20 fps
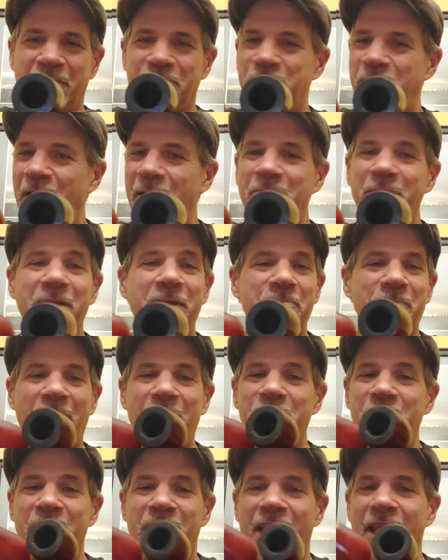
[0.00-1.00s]
Probably
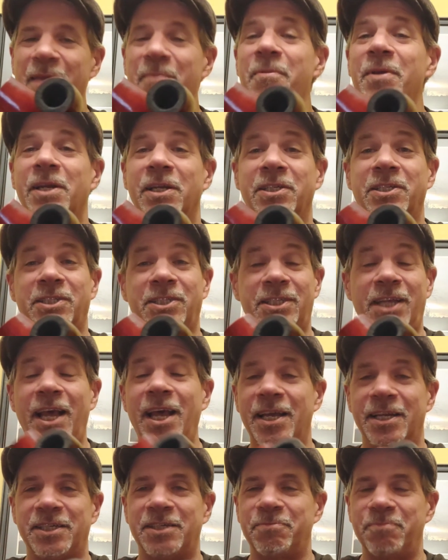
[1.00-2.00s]
maybe came in a
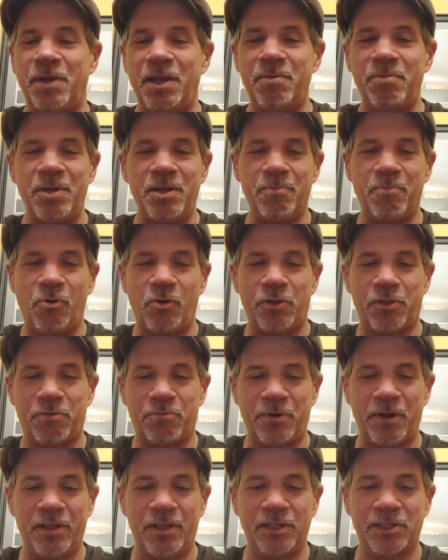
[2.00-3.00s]
set. Maybe you bought
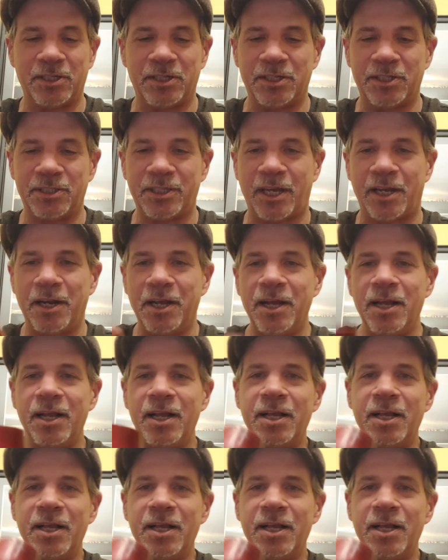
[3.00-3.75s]
3 of these in a set.